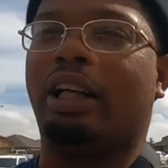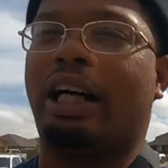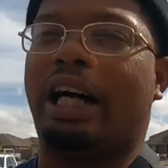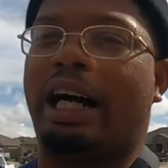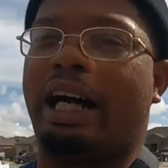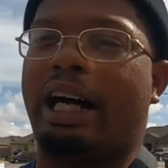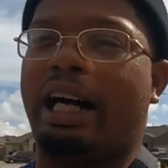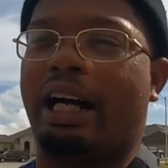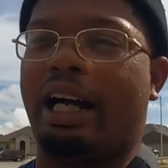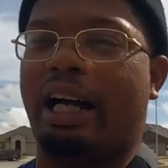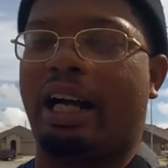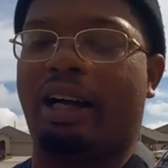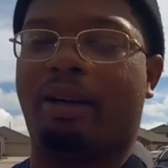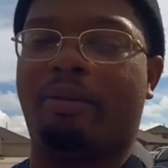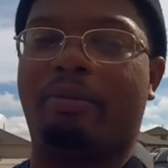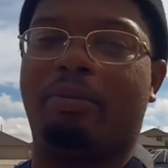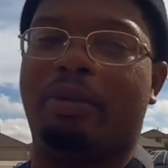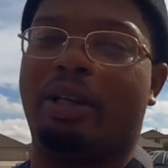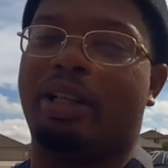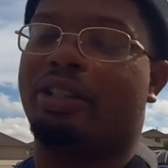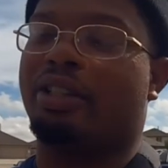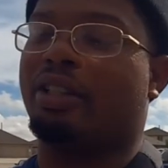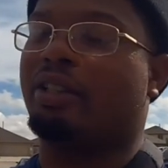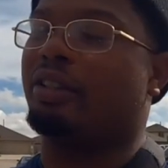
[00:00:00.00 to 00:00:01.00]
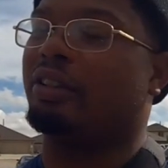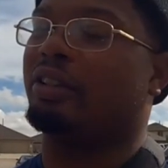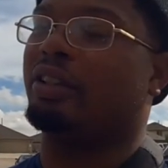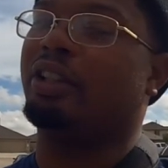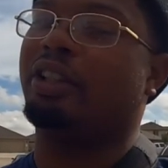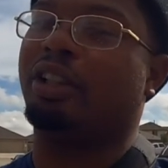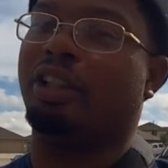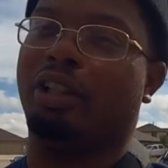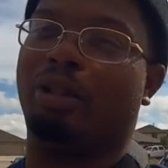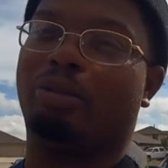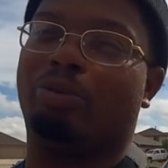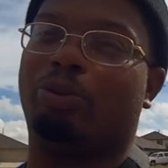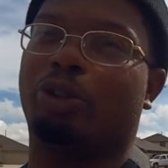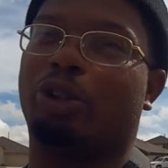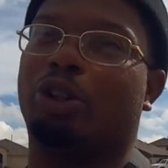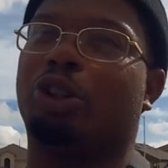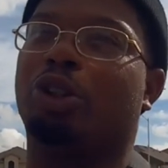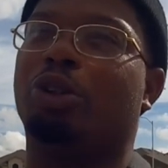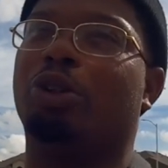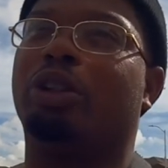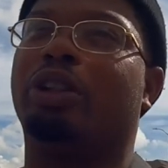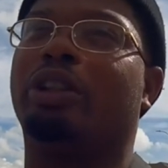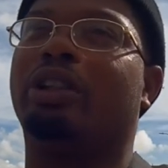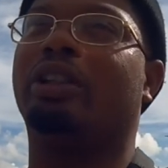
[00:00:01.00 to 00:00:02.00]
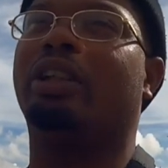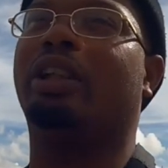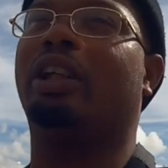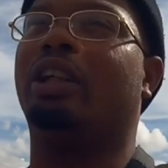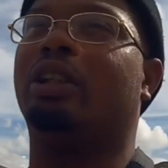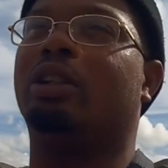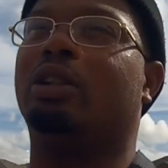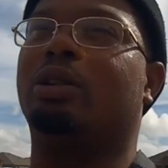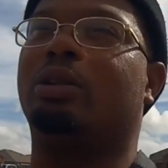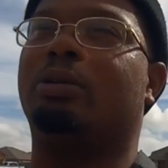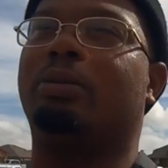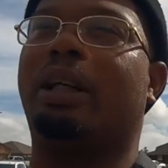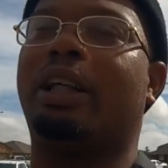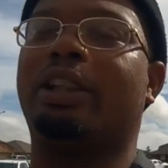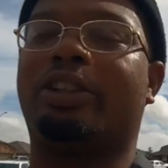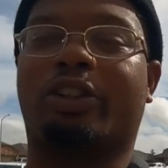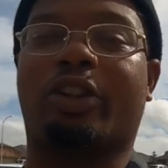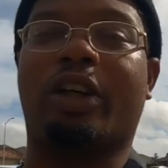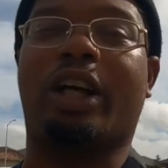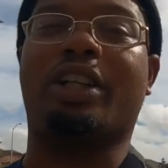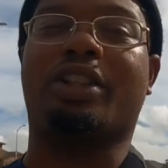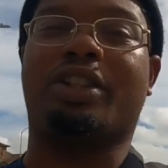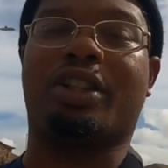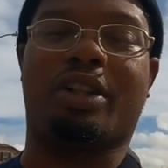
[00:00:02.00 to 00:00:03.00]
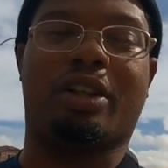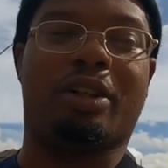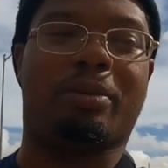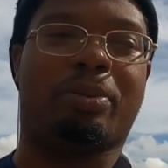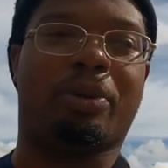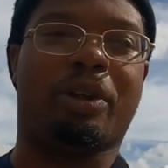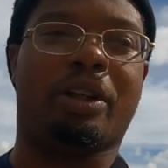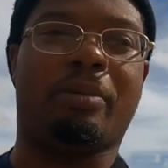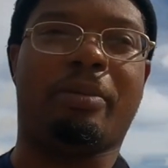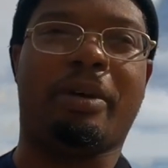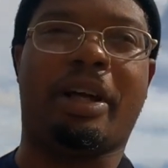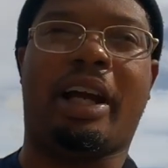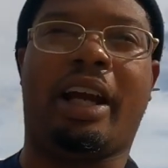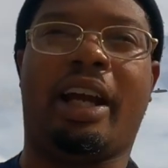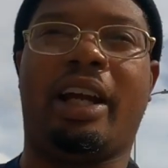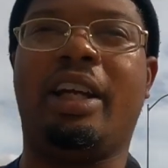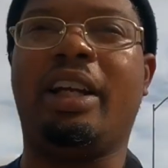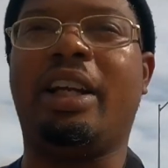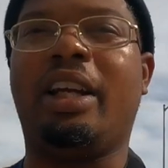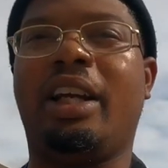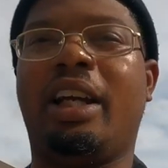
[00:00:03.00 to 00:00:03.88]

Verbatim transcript: I messed the hood up for sure. Um, I scratched it up pretty bad.